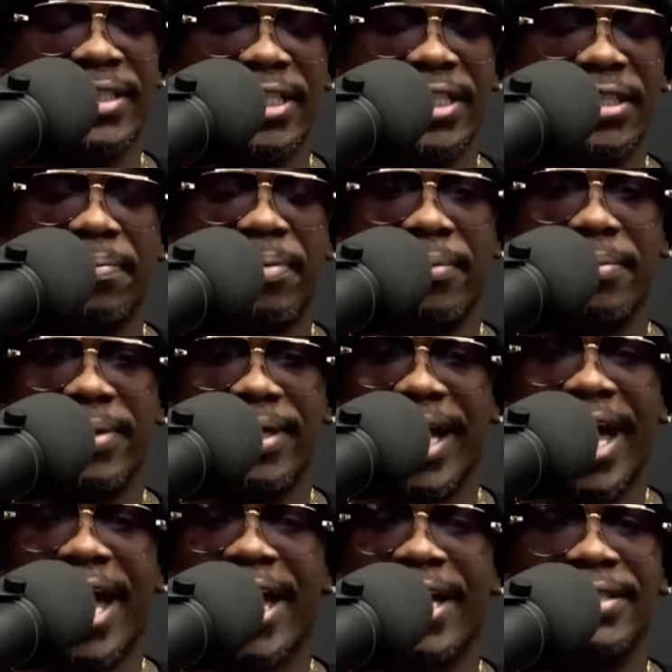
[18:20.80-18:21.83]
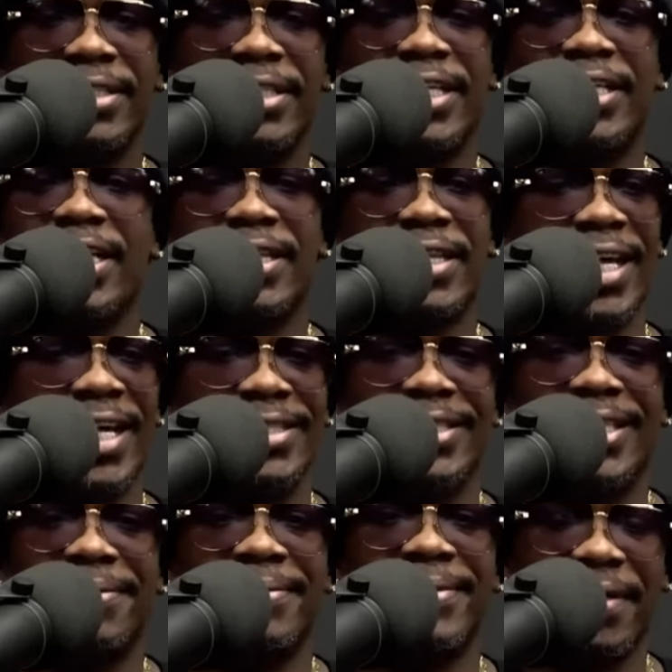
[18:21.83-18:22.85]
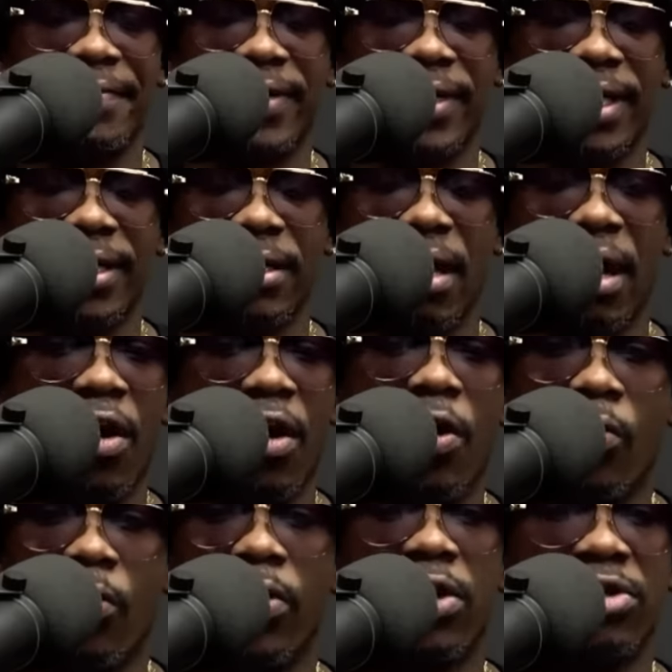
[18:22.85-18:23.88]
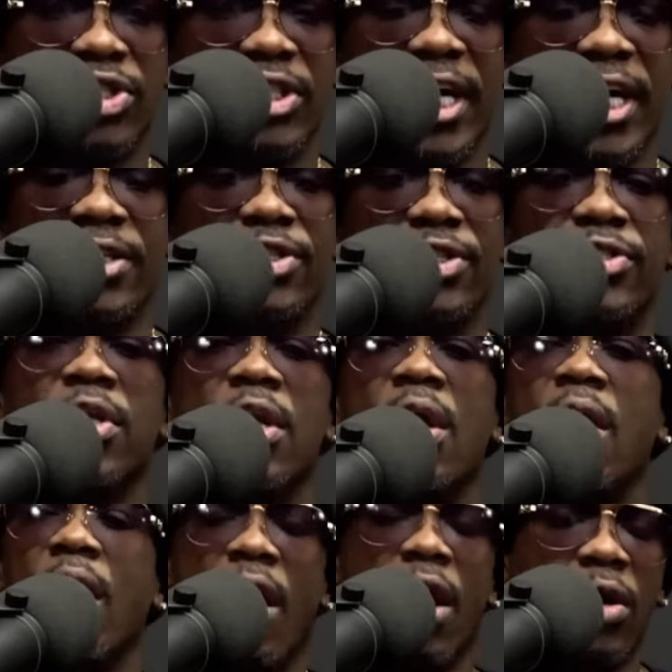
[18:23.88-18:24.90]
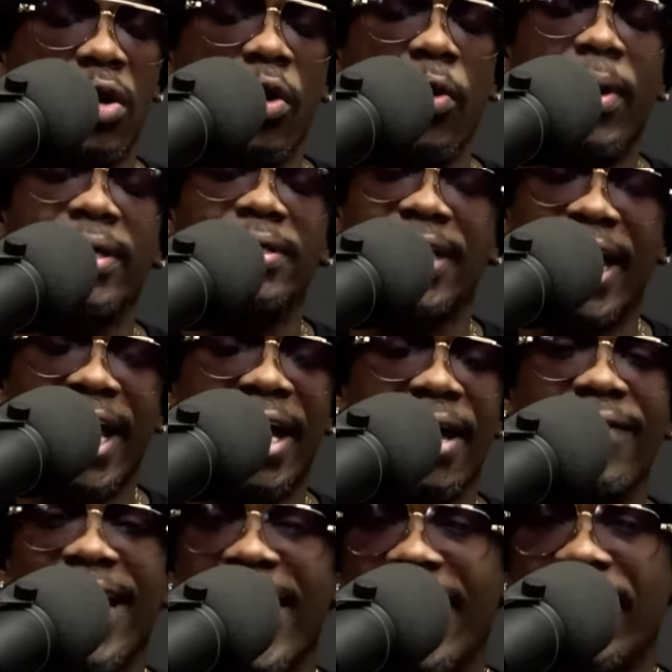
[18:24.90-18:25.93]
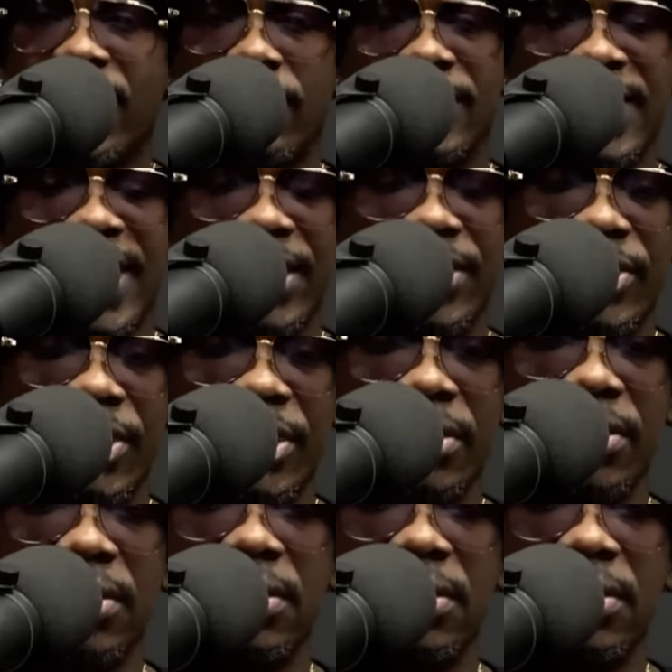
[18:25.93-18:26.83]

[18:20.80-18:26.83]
the public eye and done anything significant, all world changes are going to have accusations